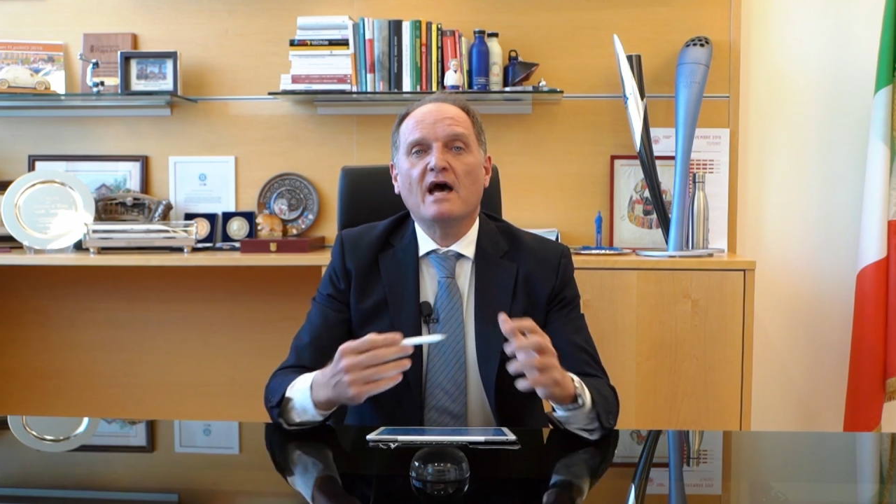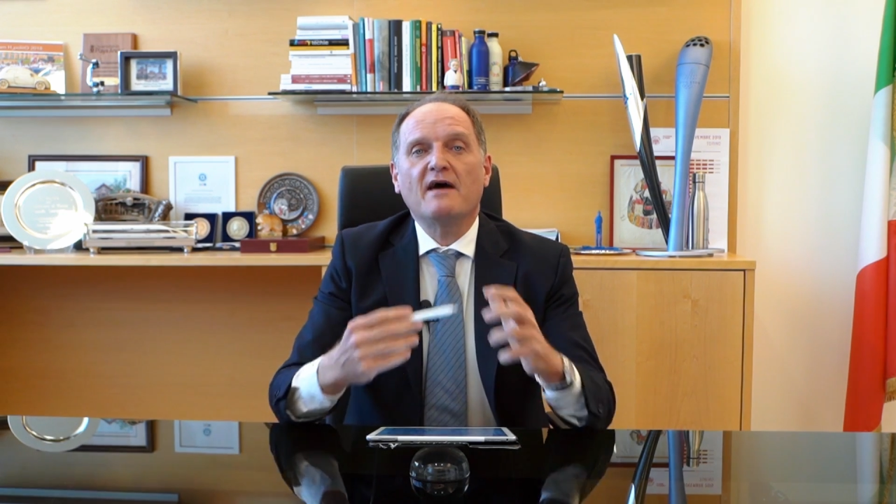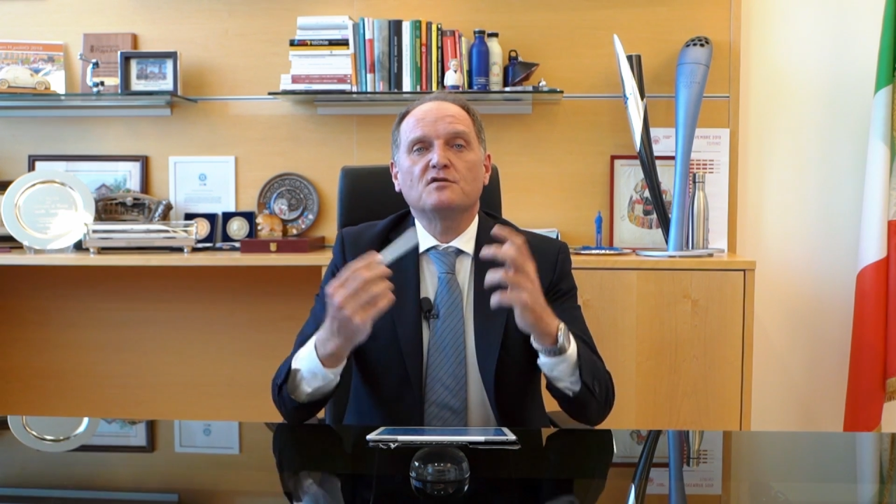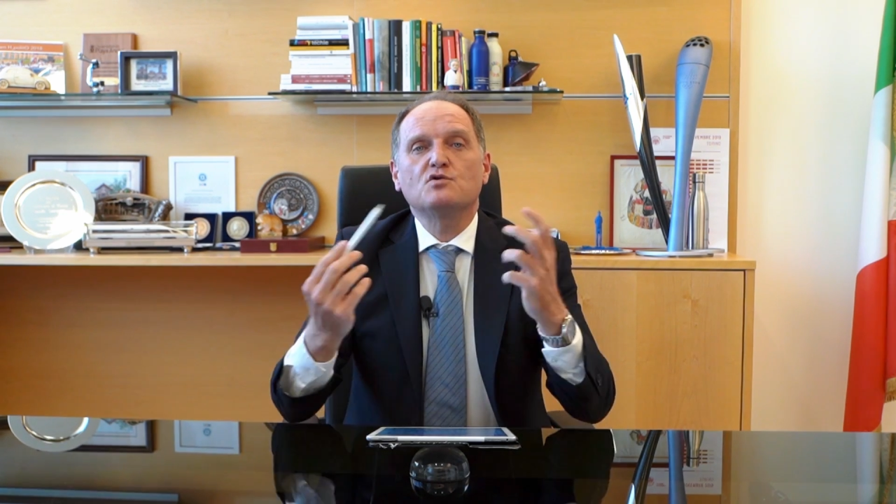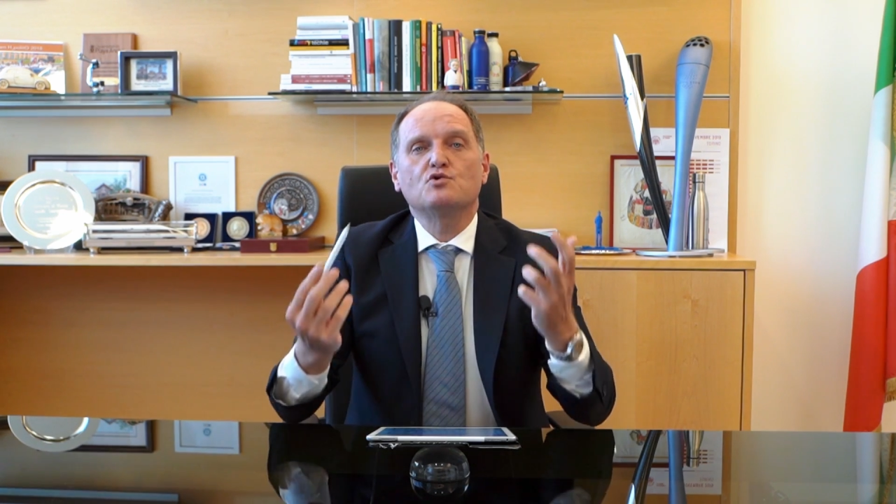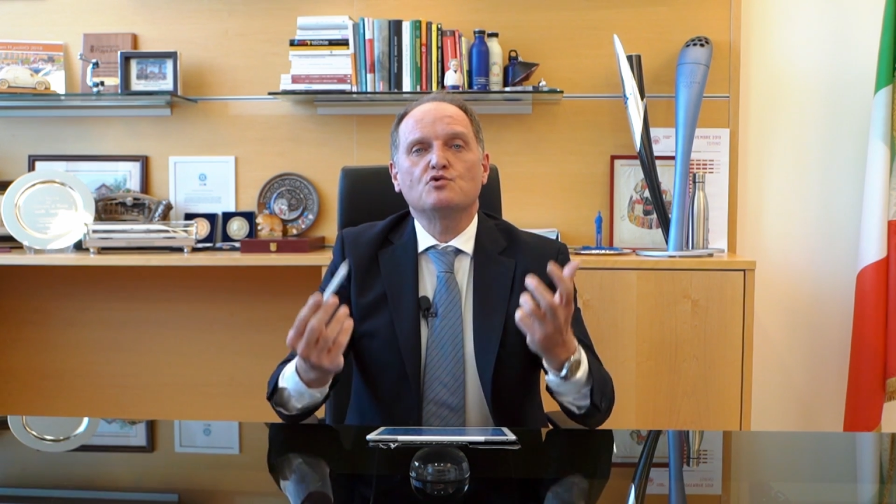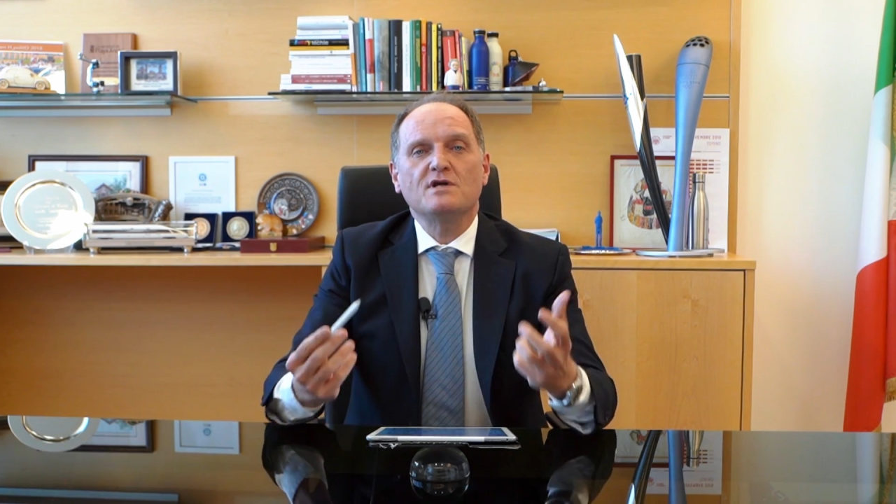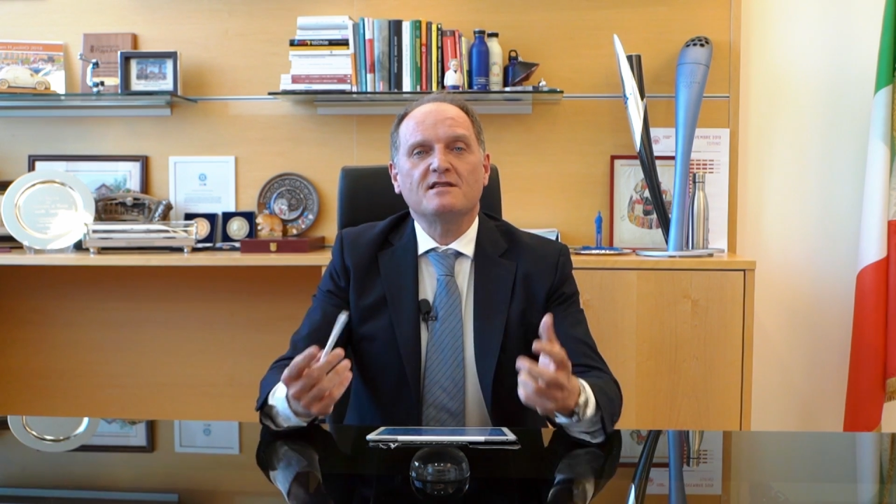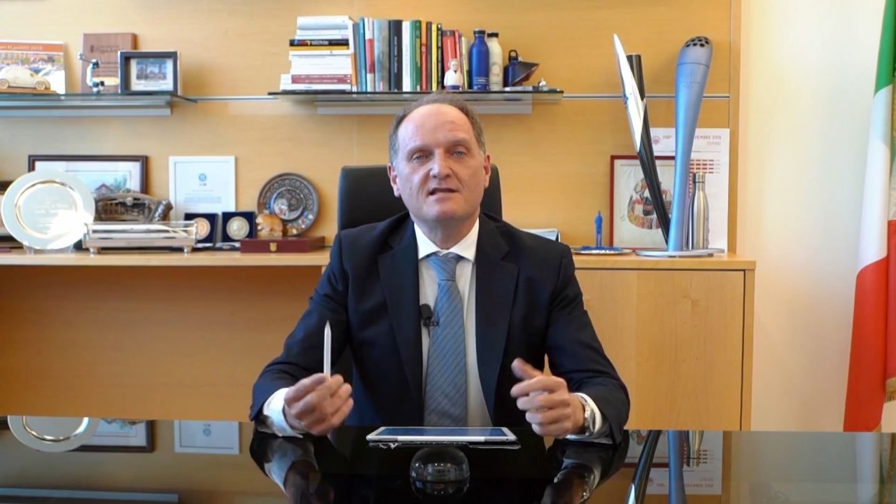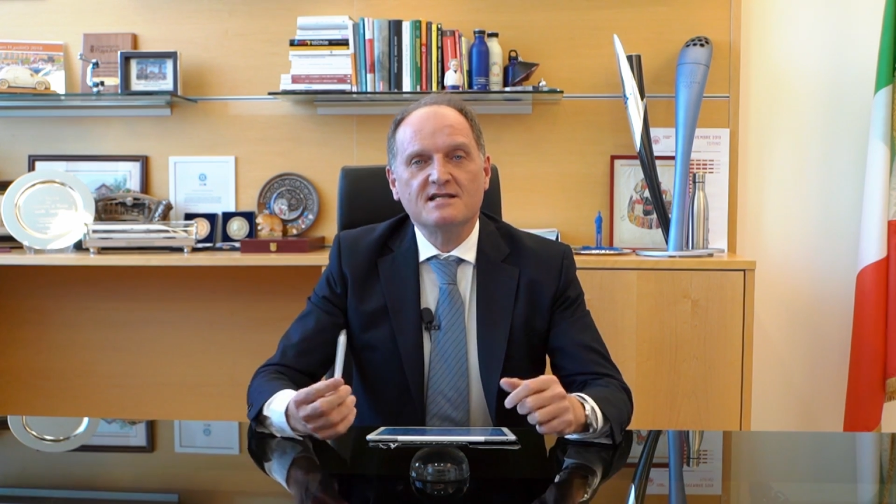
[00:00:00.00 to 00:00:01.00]
have to
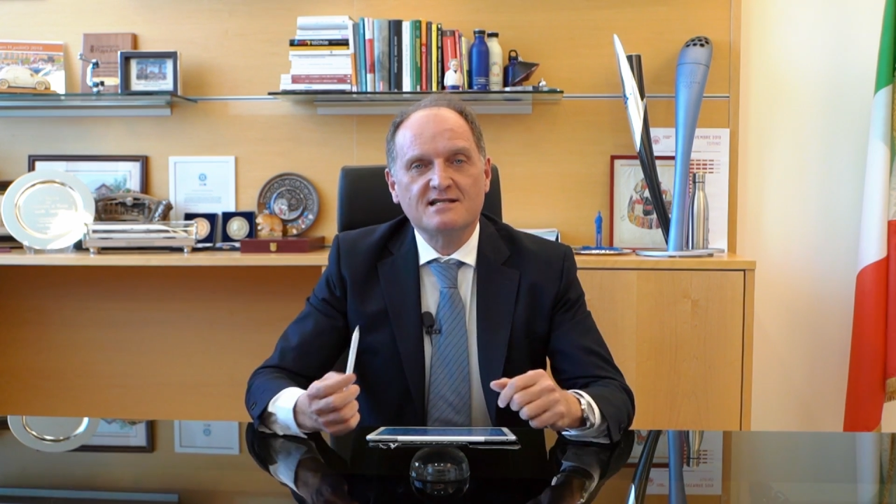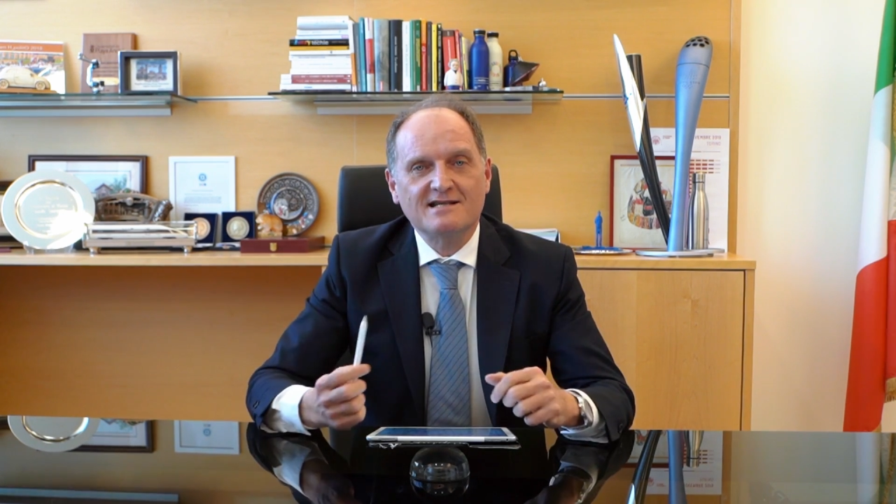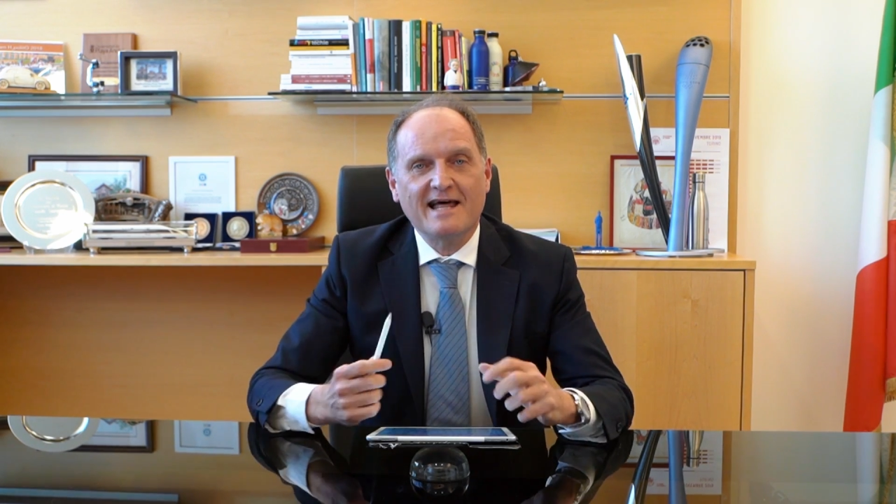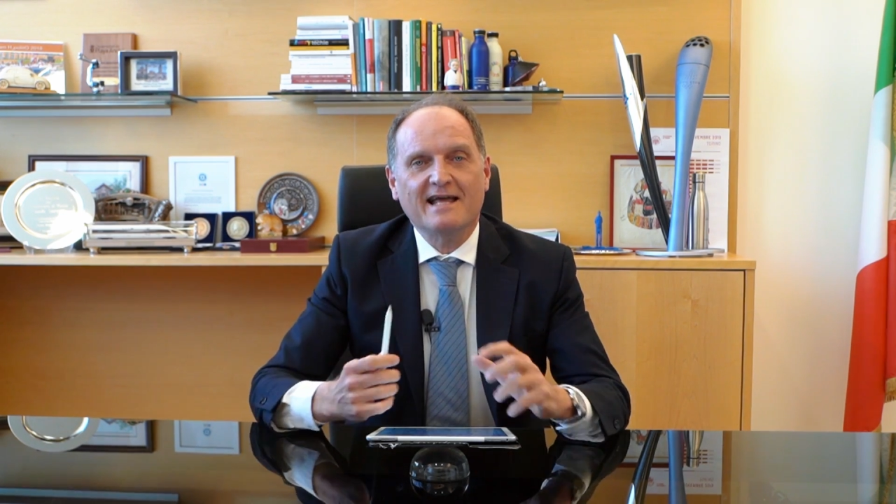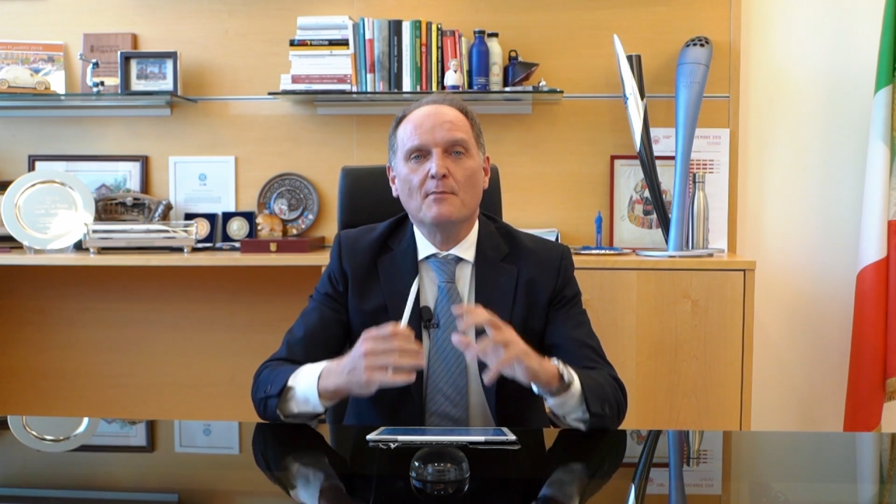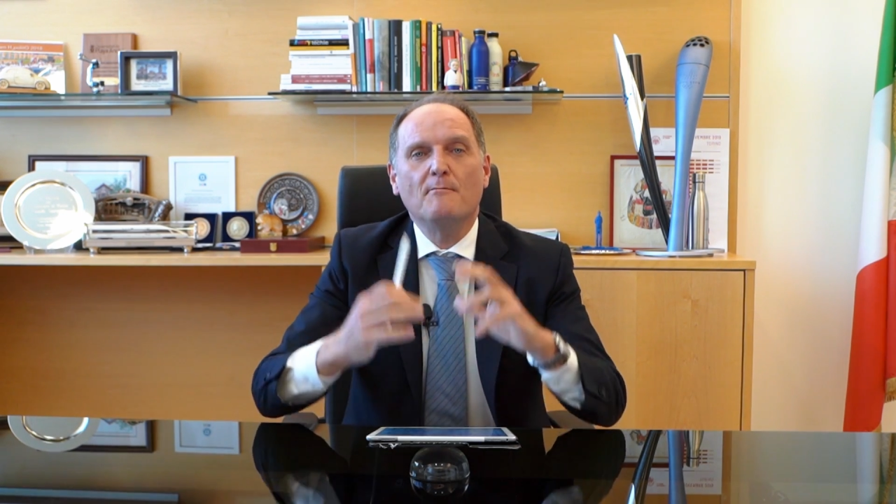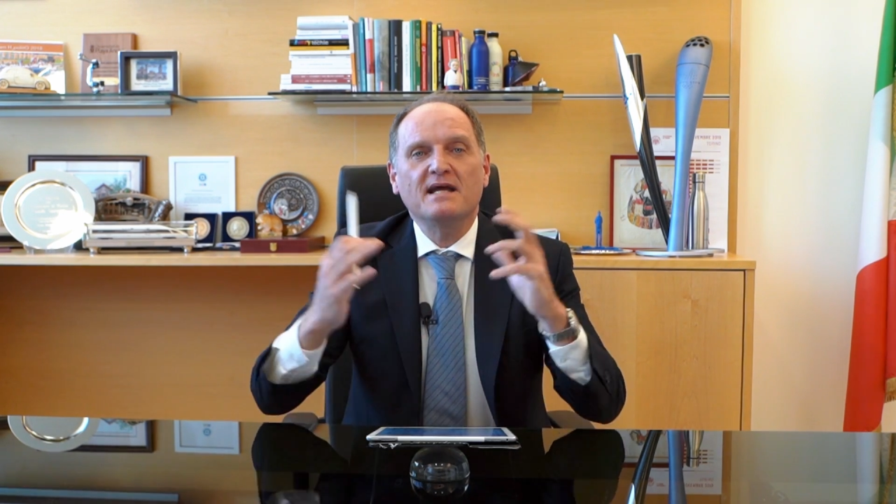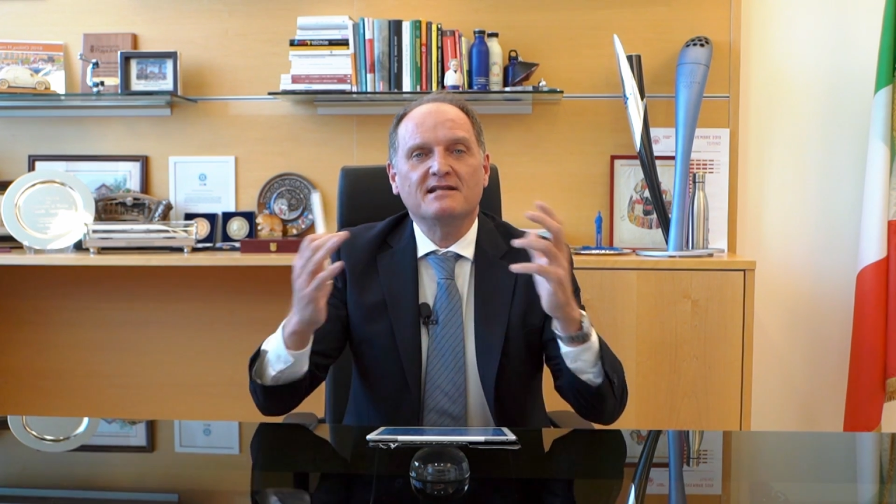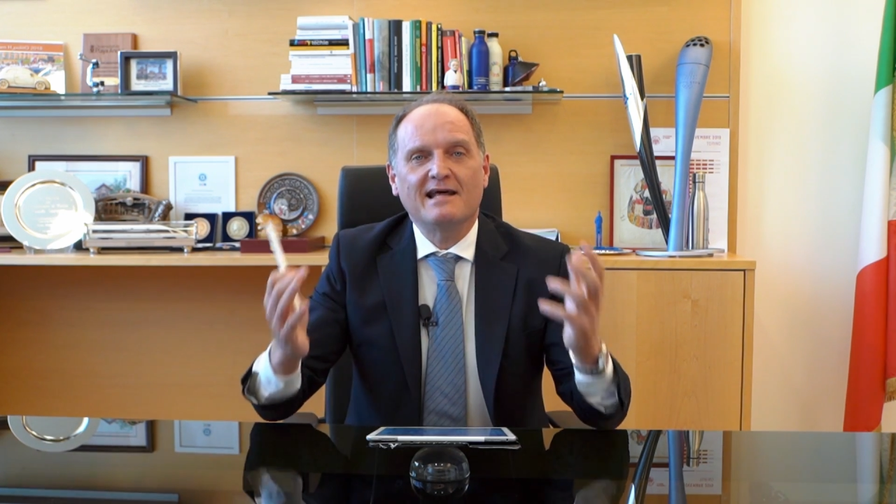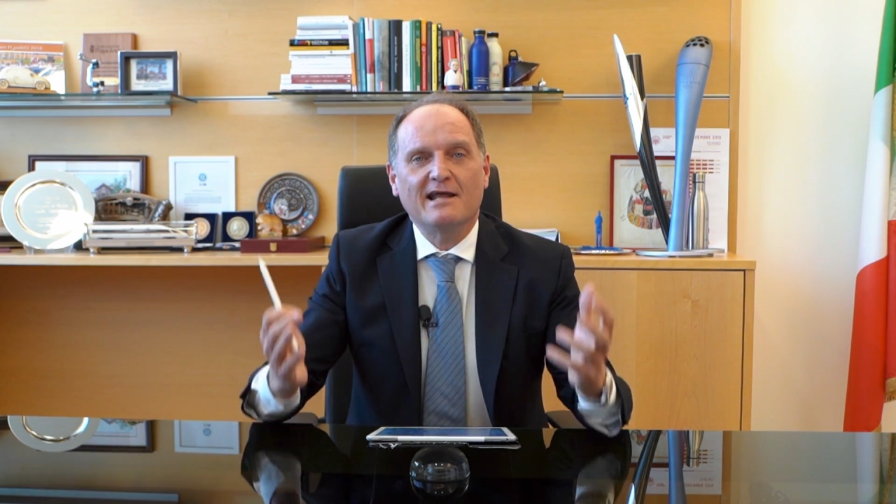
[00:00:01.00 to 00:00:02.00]
treat this like a big